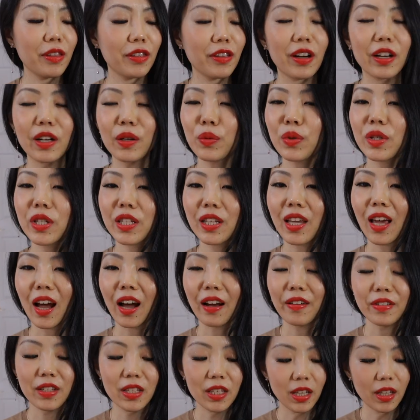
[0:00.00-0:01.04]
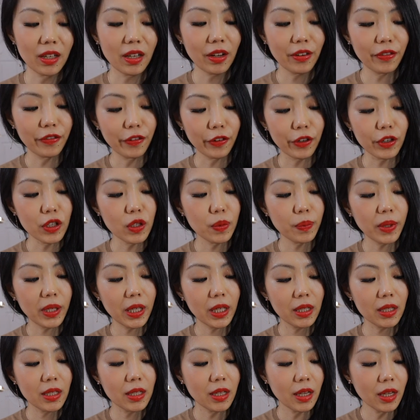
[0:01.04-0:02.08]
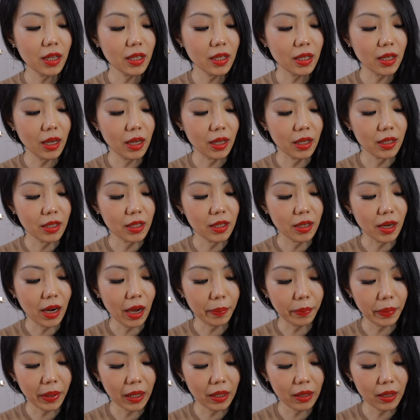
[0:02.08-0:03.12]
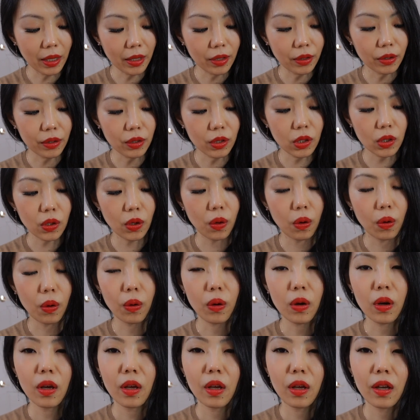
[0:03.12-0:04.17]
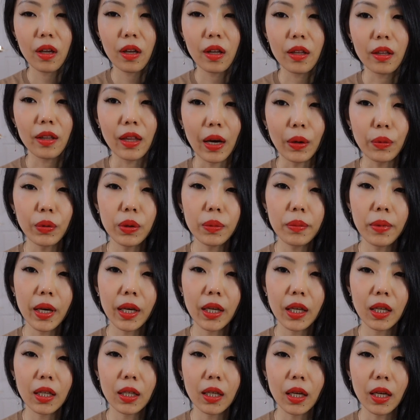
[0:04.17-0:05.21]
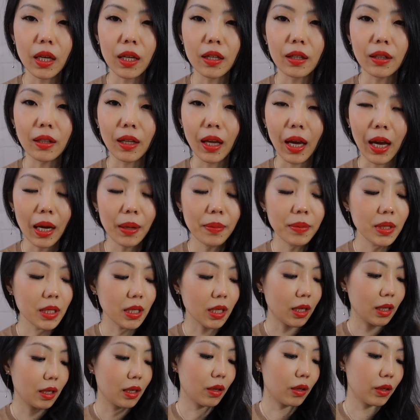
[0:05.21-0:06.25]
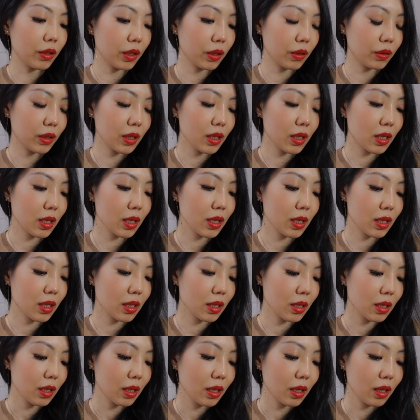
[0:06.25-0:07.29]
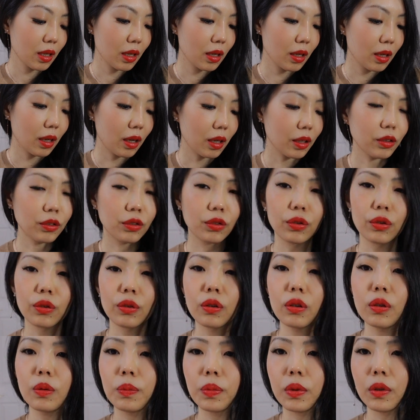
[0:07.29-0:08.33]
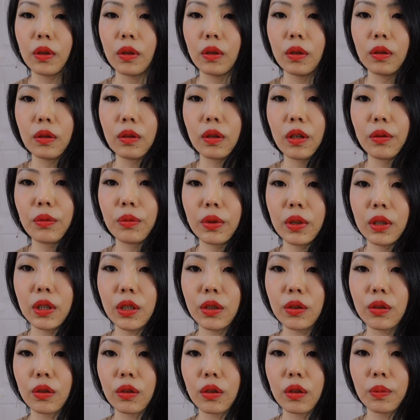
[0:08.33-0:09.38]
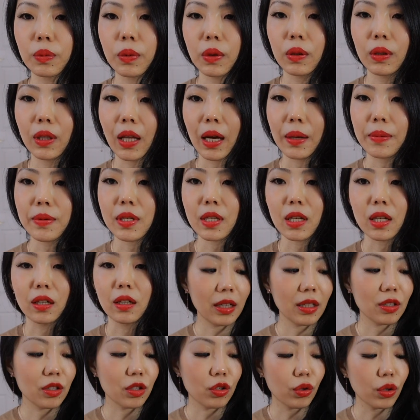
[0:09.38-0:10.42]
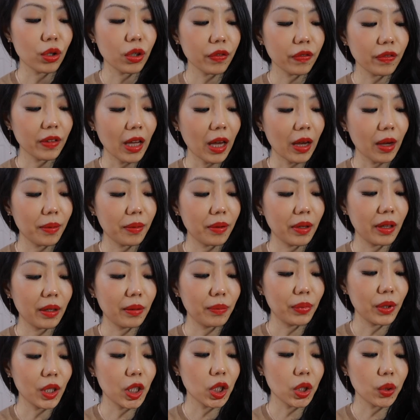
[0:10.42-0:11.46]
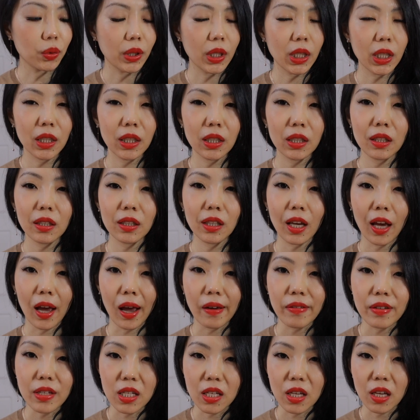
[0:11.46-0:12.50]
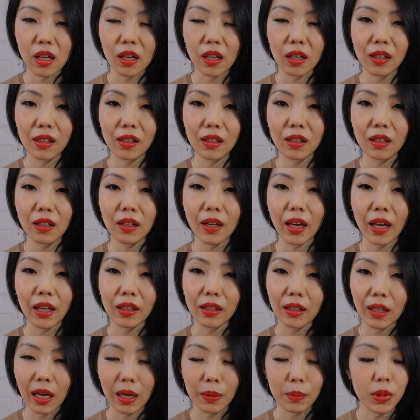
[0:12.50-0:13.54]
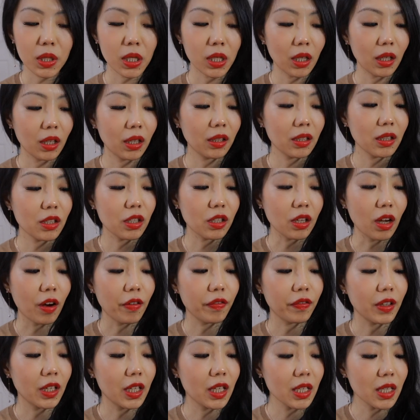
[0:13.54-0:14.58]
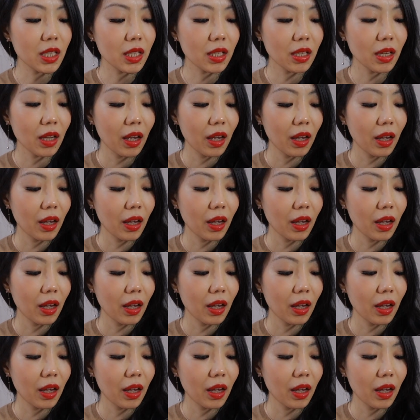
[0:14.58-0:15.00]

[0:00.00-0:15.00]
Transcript: thought it was calfskin at first, but it says that it's Napa leather. So that would make it a lambskin. Although this is a durable, a really durable lambskin. It's sort of that in between calfskin and lambskin softness.